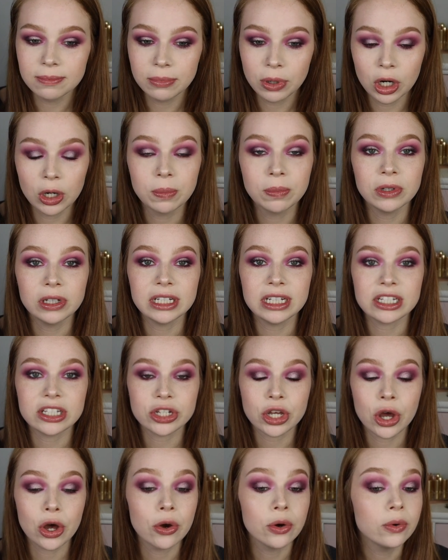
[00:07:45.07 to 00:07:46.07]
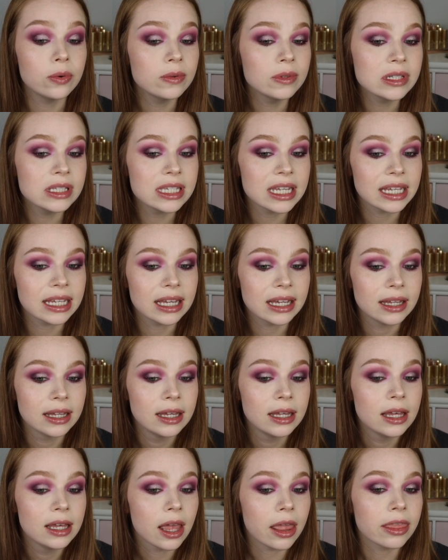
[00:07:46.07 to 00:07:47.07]
purpley tones, like
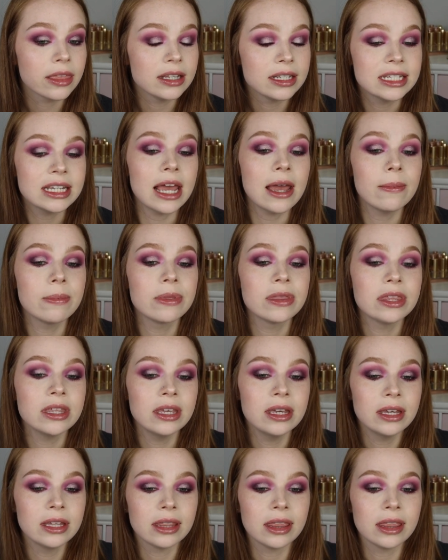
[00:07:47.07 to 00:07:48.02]
the depth,